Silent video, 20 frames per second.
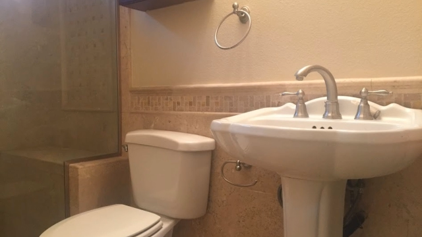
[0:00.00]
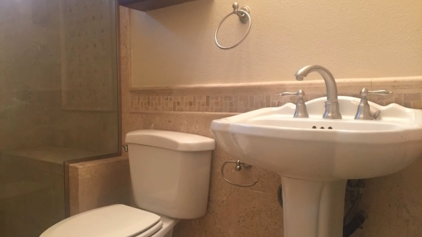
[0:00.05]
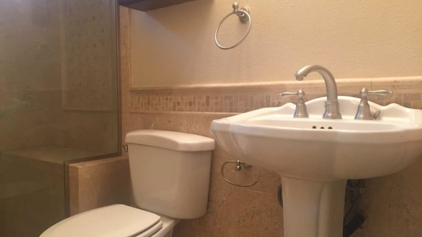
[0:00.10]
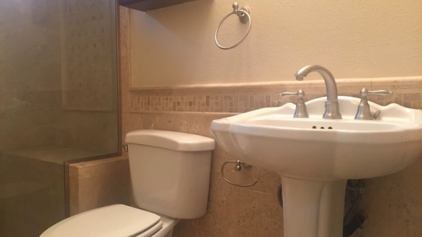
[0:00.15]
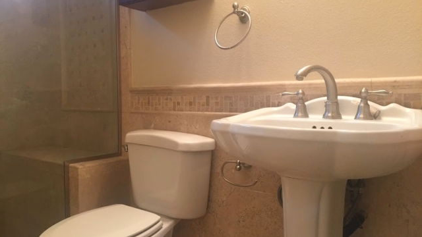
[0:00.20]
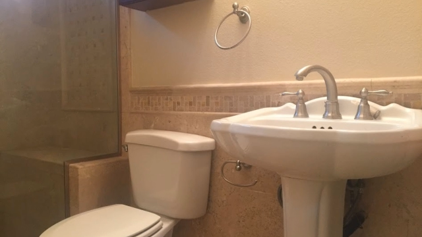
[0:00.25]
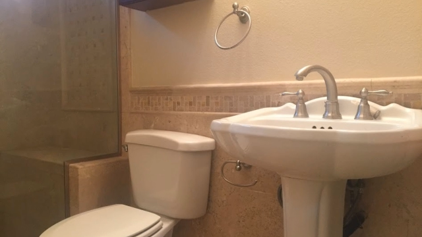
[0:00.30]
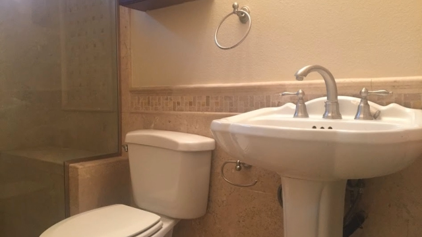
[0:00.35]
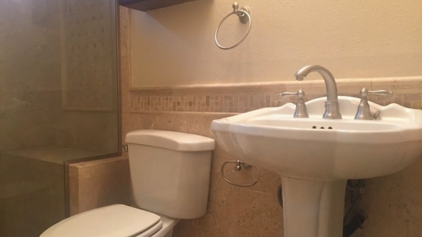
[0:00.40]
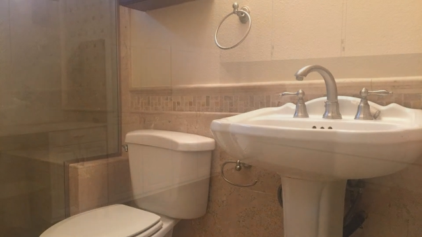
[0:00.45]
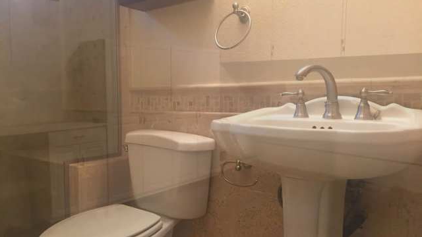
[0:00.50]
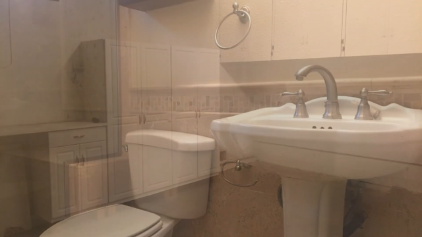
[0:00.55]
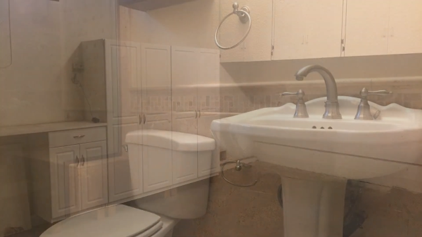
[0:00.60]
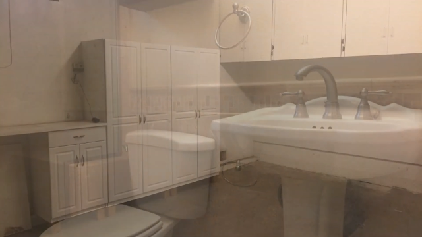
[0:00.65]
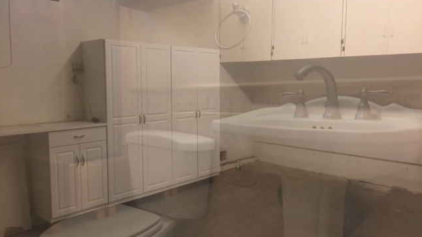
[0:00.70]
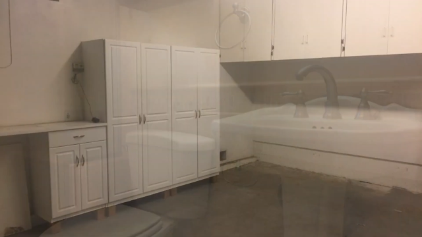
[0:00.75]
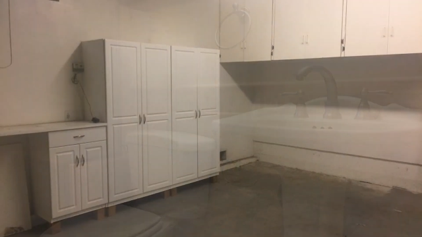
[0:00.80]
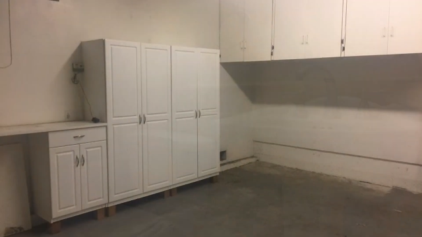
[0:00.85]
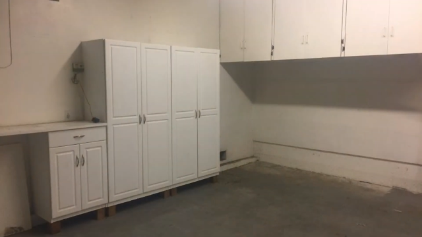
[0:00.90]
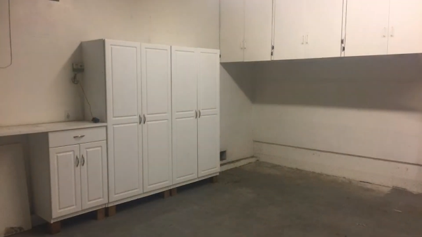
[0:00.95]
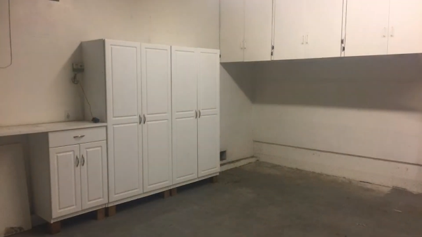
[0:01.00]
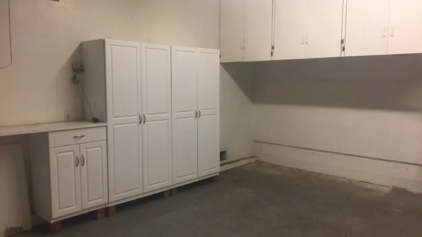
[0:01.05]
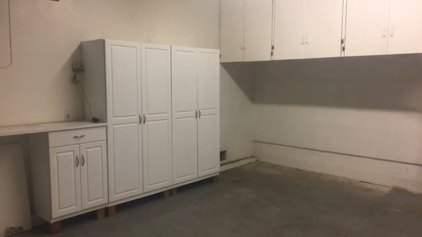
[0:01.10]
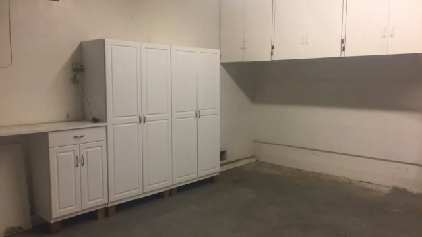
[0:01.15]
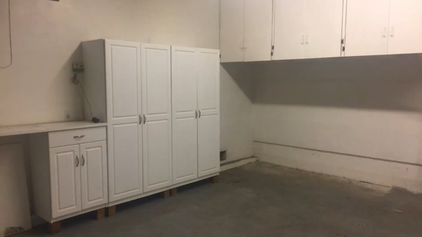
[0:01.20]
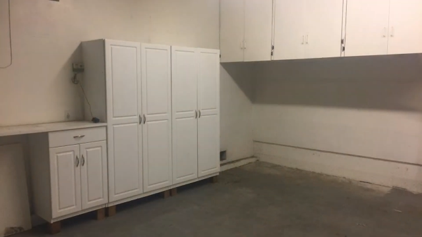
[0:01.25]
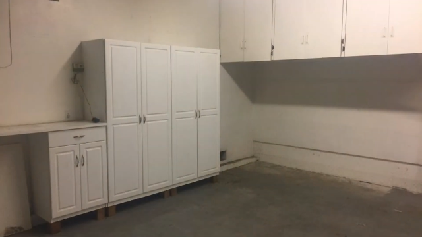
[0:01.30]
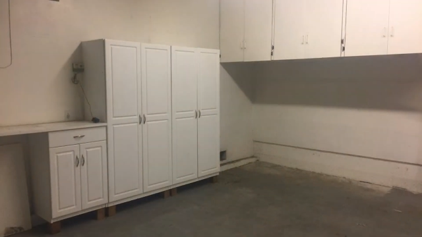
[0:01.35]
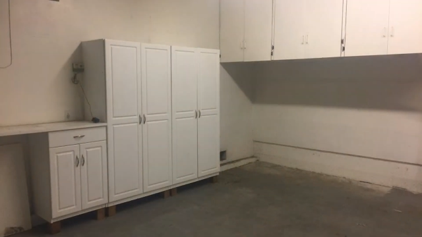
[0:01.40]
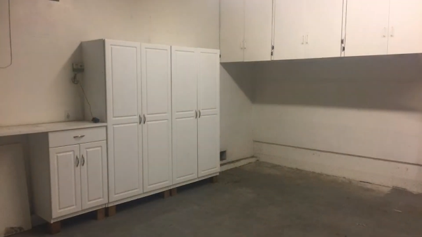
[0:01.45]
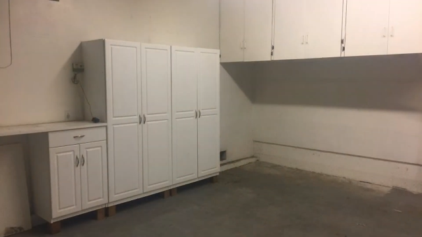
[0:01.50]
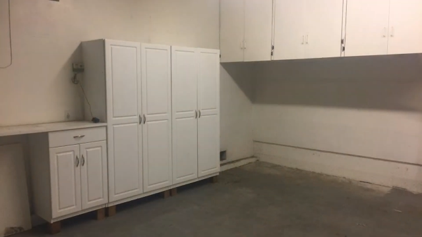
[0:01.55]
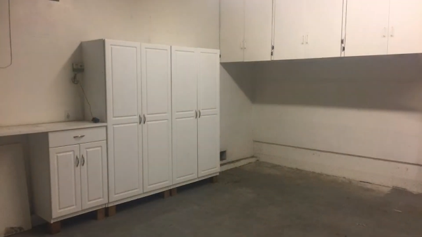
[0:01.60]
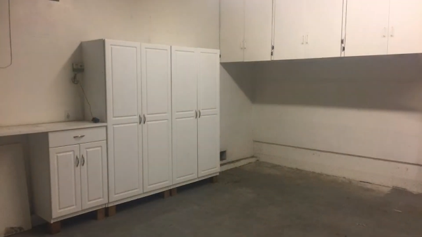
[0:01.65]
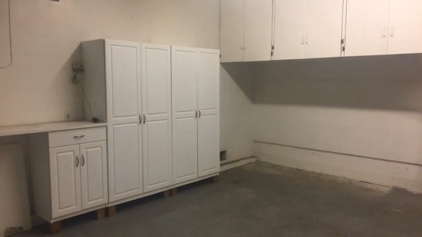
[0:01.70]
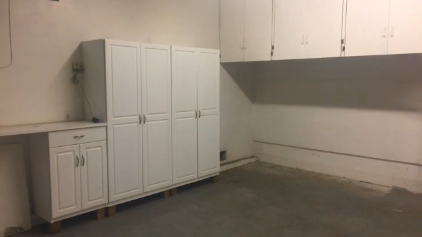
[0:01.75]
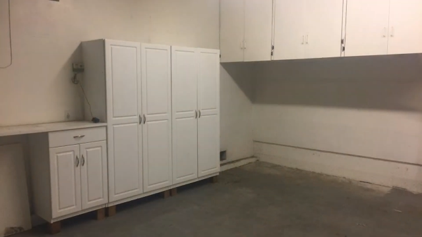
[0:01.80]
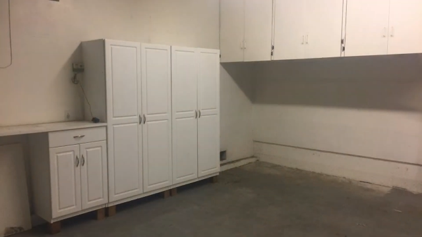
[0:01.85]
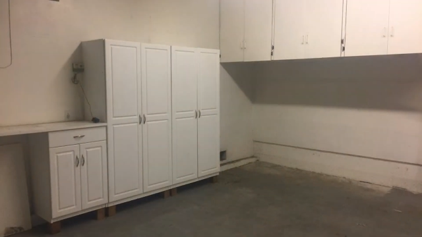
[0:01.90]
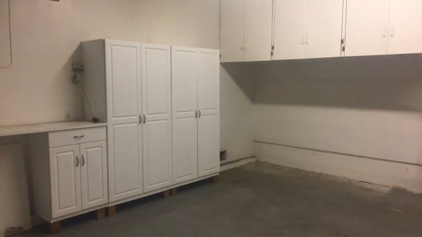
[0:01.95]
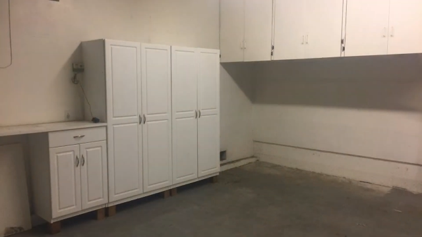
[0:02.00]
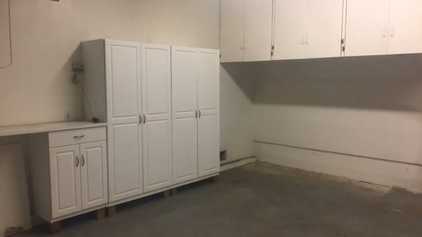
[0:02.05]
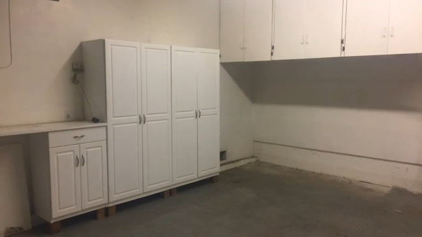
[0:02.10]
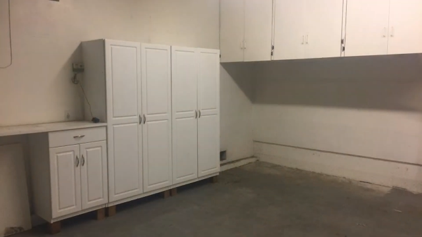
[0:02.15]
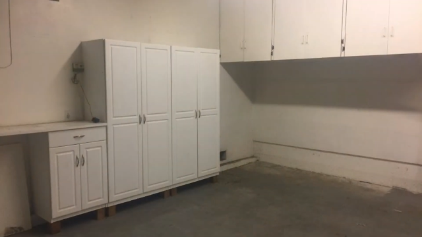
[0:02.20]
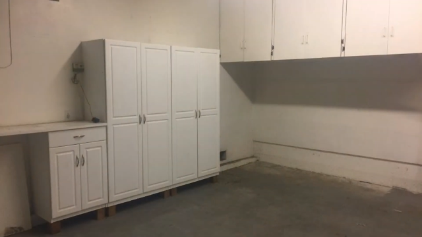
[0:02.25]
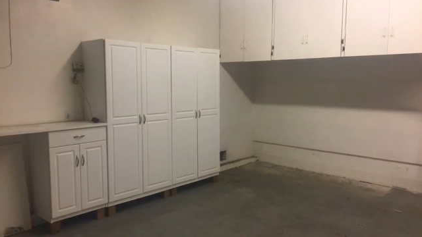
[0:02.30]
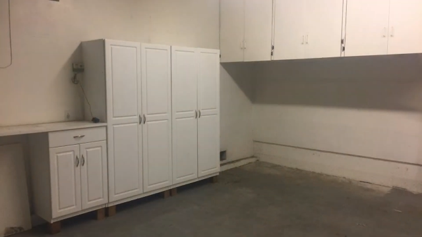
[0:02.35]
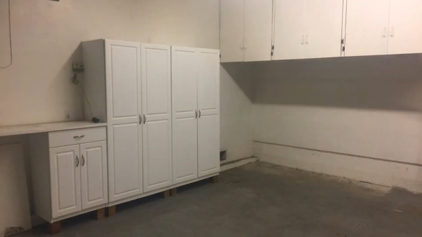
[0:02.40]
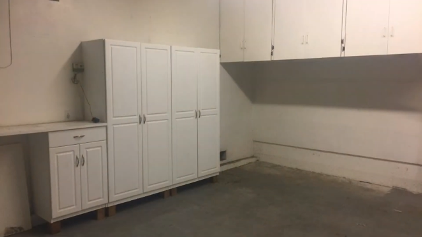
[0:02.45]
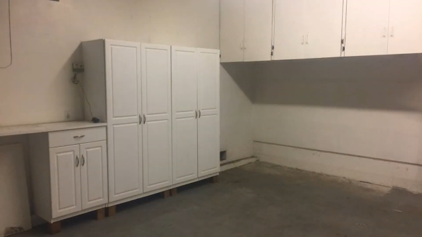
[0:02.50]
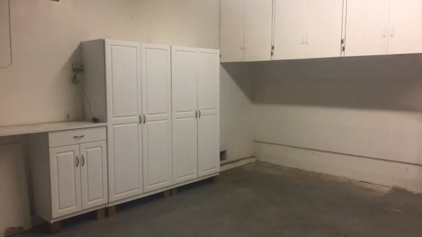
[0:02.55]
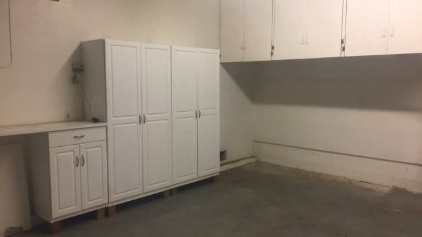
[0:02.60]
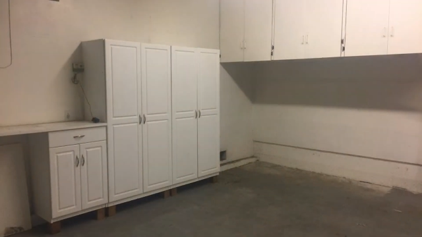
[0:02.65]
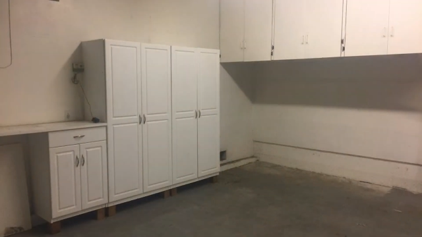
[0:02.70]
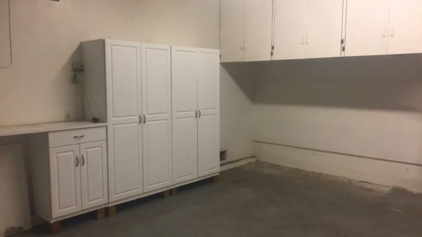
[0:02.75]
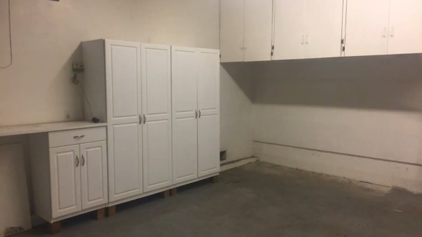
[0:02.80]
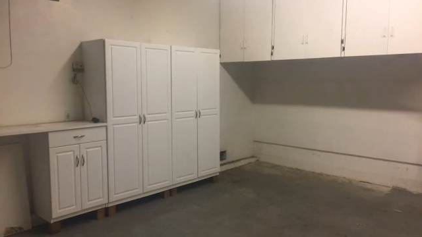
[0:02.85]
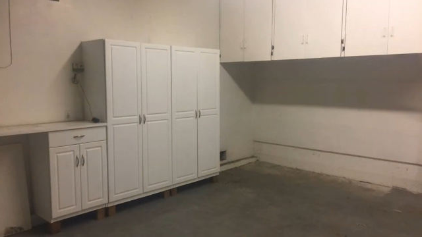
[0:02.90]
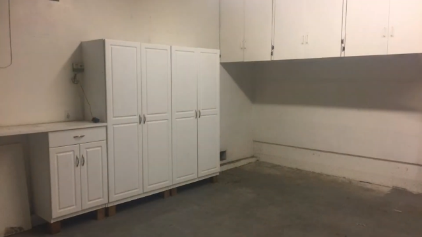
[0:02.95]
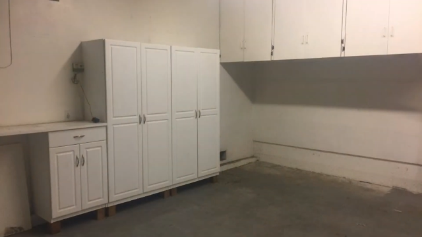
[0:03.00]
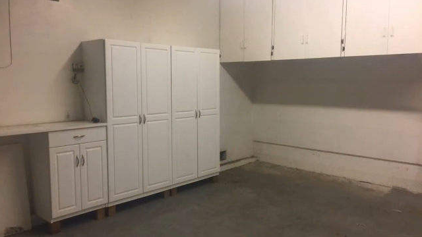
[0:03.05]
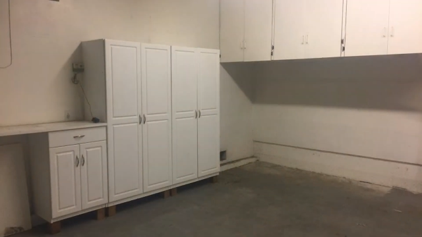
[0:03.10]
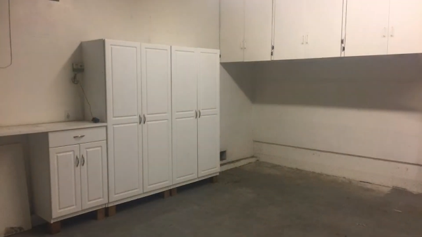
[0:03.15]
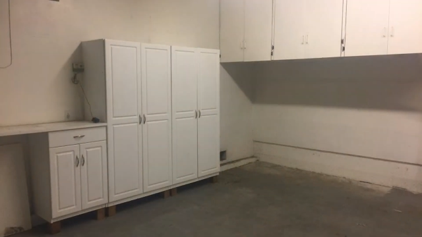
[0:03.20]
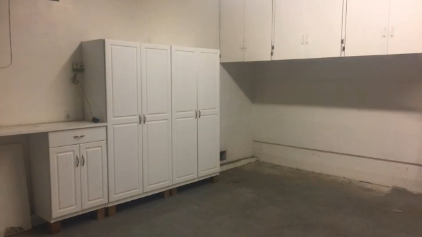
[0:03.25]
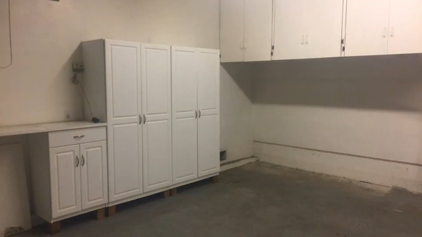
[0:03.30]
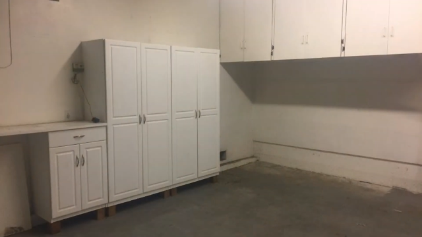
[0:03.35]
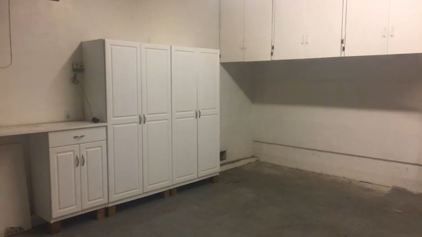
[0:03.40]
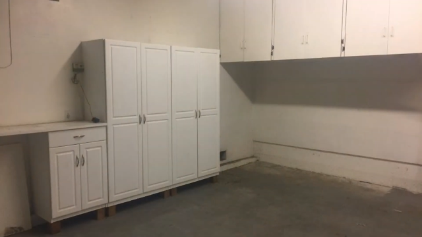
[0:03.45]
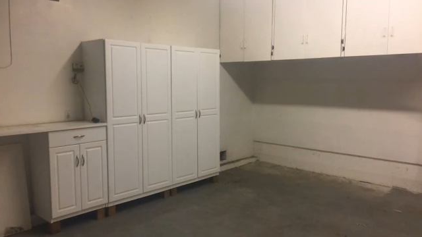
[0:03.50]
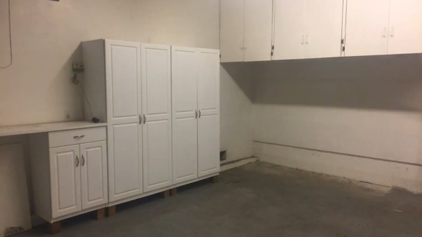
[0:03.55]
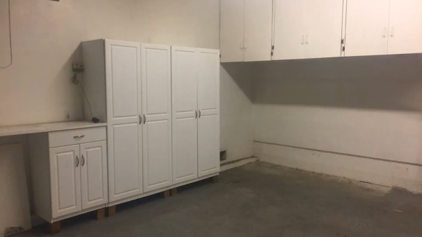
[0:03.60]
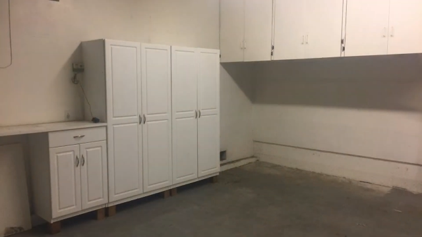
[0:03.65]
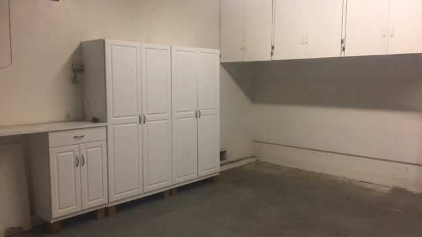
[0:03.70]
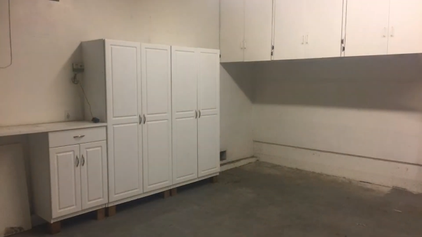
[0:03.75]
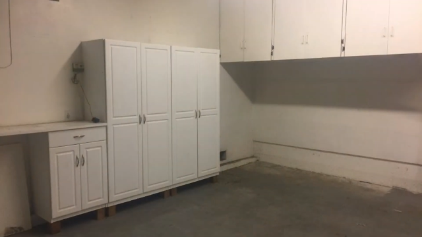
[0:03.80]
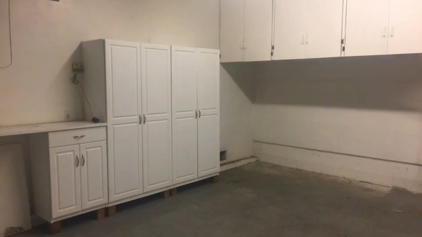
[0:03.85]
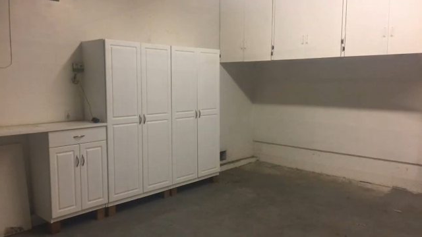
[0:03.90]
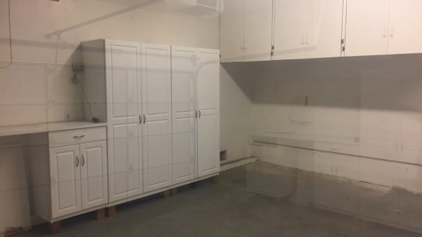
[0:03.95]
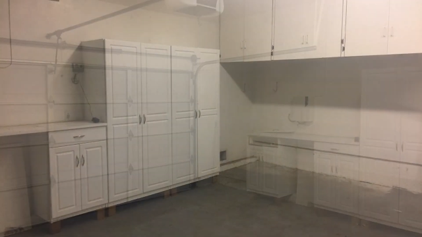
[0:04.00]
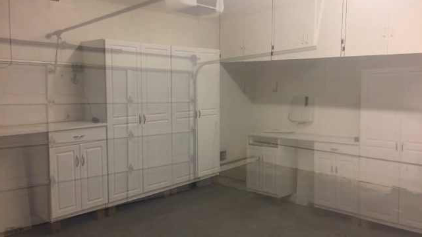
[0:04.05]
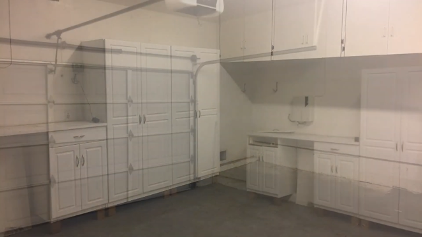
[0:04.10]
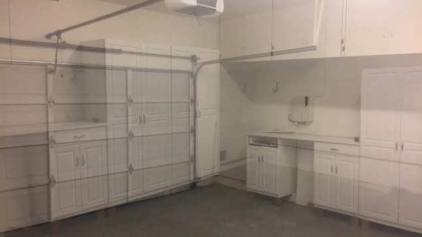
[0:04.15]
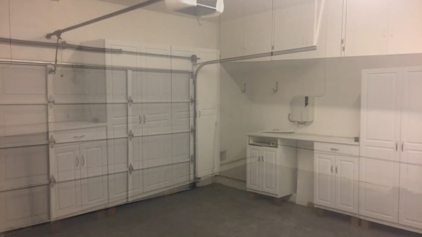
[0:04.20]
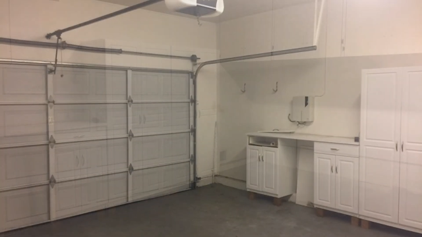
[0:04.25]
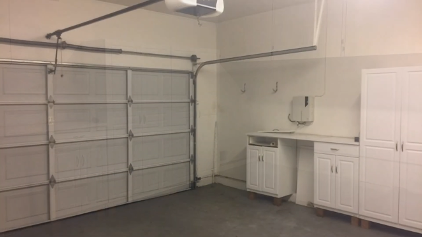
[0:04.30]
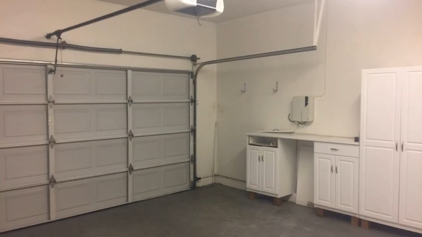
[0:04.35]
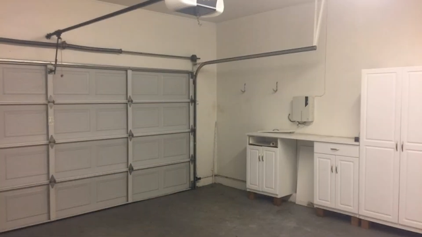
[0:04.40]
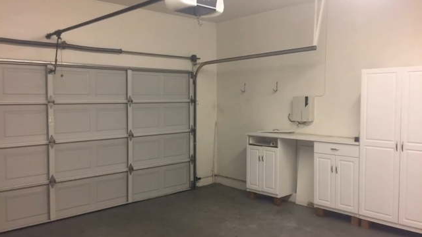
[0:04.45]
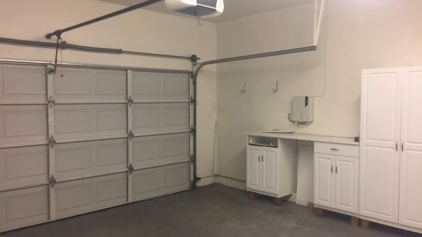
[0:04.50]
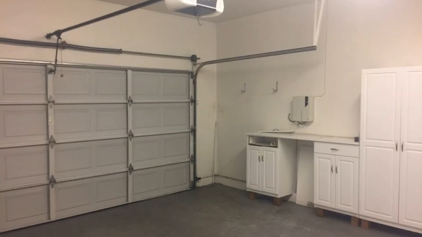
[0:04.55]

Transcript: No face is visible, so there are no lips to read.